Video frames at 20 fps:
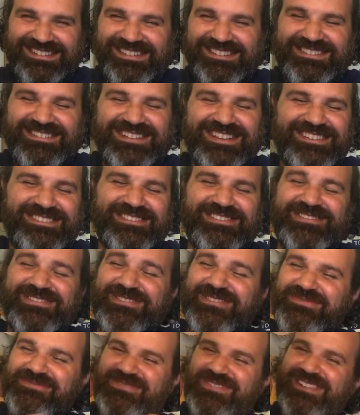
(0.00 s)
you guys are
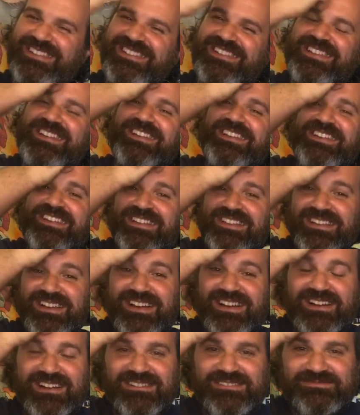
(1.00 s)
so funny.
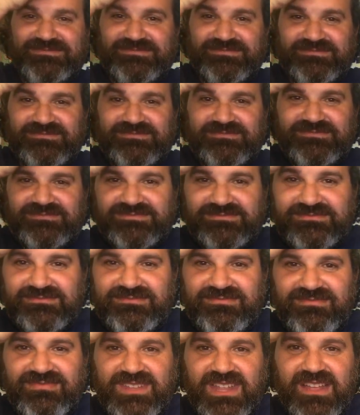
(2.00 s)
Uh,
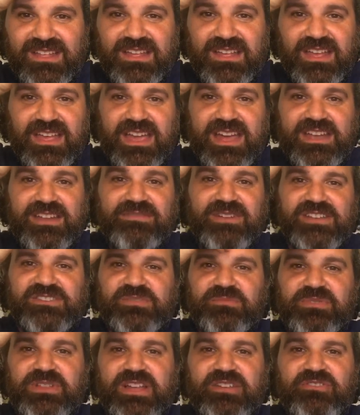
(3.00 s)
any advice
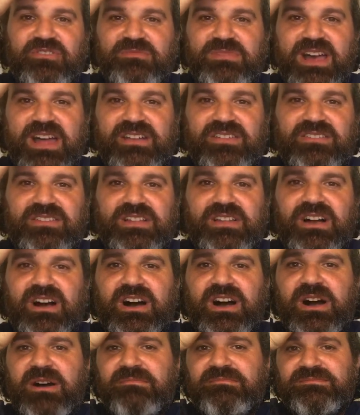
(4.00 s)
for playing chromatically?
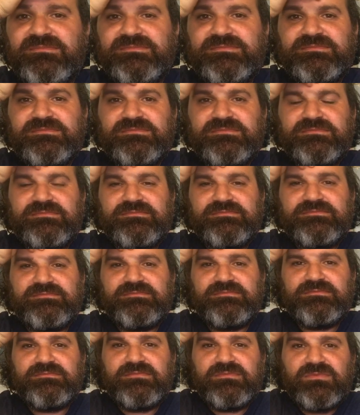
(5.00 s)
Um,
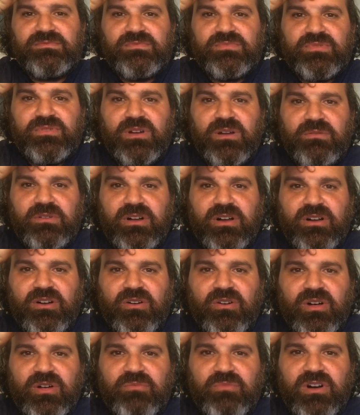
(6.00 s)
probably. Uh,
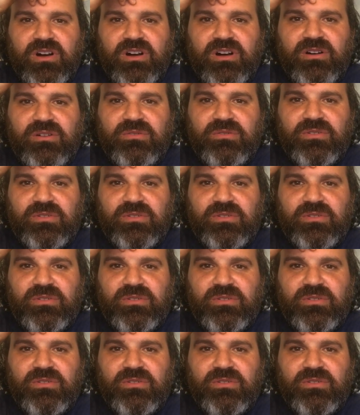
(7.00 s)
hold on. Uh,